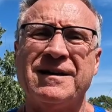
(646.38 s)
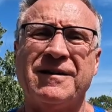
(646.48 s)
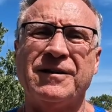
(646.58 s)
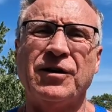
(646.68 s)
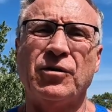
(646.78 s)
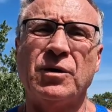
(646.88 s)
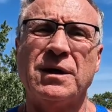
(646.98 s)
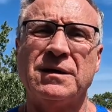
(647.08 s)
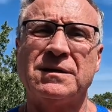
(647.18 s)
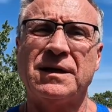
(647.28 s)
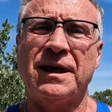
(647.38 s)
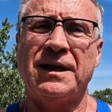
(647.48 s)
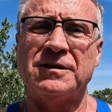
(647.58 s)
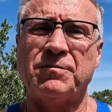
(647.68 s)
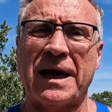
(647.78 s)
there you go.
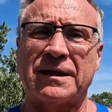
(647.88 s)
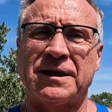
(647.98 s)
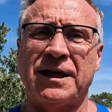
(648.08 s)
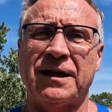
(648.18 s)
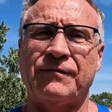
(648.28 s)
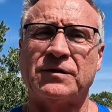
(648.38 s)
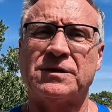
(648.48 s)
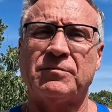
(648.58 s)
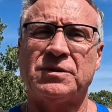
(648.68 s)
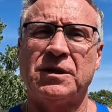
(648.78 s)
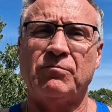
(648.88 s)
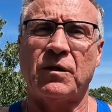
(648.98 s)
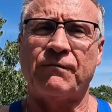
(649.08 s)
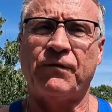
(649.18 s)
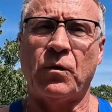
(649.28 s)
Today's back day for
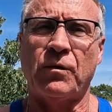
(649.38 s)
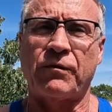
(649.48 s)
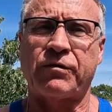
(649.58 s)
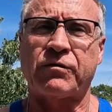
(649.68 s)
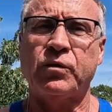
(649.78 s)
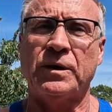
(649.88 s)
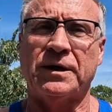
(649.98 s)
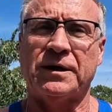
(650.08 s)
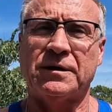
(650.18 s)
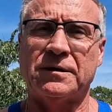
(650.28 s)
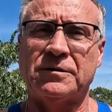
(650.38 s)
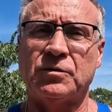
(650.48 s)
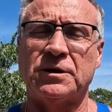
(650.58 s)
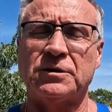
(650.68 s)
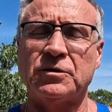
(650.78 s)
September fourth, twenty
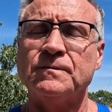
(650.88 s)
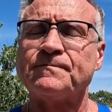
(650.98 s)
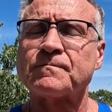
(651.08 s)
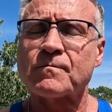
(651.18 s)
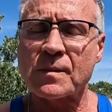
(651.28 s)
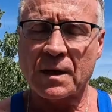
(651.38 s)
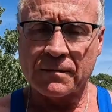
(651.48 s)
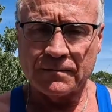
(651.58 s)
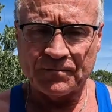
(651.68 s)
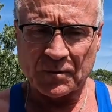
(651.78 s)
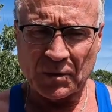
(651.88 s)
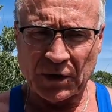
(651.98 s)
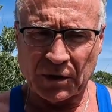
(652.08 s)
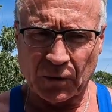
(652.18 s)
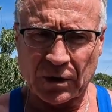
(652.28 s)
twenty-two.
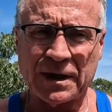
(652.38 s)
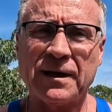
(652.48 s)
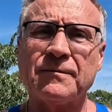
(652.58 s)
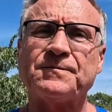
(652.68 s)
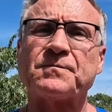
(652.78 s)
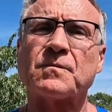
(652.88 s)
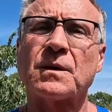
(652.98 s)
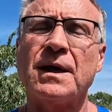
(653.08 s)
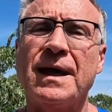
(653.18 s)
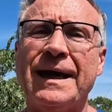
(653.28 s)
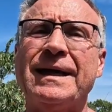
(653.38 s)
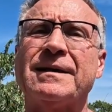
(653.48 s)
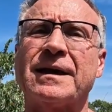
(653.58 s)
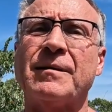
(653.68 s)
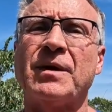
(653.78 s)
Pretty good workout.
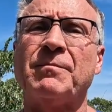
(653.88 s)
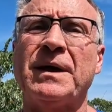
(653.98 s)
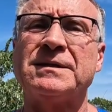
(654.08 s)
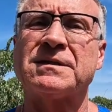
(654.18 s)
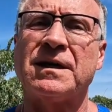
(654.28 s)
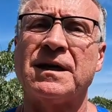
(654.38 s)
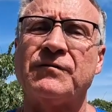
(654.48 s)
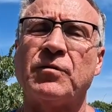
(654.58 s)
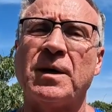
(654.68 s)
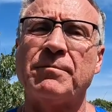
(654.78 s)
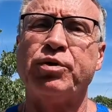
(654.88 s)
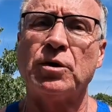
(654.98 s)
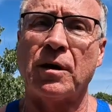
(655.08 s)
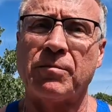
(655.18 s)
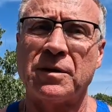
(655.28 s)
And I got my baseline for my
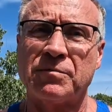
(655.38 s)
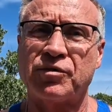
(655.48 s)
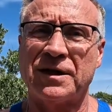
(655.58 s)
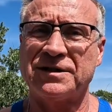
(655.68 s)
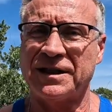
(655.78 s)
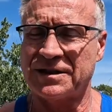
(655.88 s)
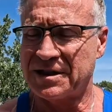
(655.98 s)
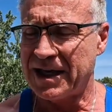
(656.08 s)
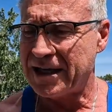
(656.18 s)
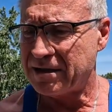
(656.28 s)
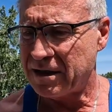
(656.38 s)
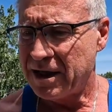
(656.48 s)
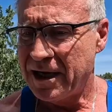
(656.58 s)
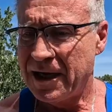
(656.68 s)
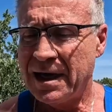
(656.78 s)
Pull Up Project set,
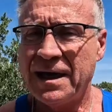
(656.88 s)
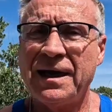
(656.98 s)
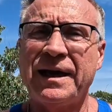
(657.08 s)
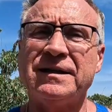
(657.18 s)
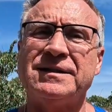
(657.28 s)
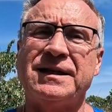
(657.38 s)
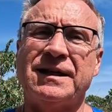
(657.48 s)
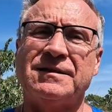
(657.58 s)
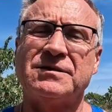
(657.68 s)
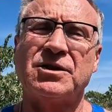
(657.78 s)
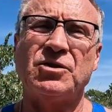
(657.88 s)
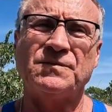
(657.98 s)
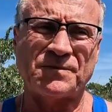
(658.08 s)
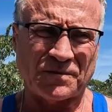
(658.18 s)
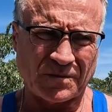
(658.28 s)
eighteen. So
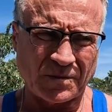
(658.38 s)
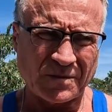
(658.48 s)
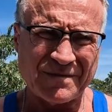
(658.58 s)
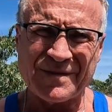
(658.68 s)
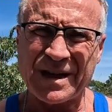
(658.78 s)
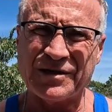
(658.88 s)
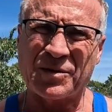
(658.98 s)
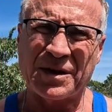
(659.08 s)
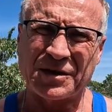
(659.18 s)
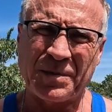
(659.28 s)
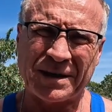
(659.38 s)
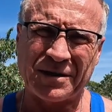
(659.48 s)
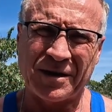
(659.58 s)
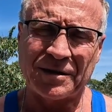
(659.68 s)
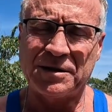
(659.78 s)
I was really
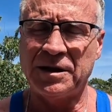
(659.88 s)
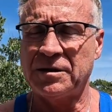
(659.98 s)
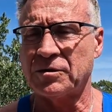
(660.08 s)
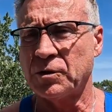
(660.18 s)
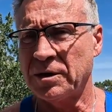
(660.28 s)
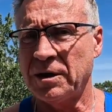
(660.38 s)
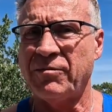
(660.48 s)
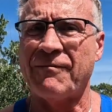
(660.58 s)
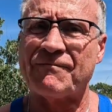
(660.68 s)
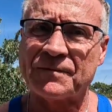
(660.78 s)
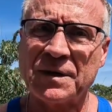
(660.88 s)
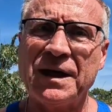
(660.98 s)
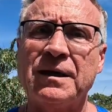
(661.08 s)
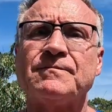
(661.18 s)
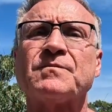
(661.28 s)
expecting nineteen or twenty, but eh.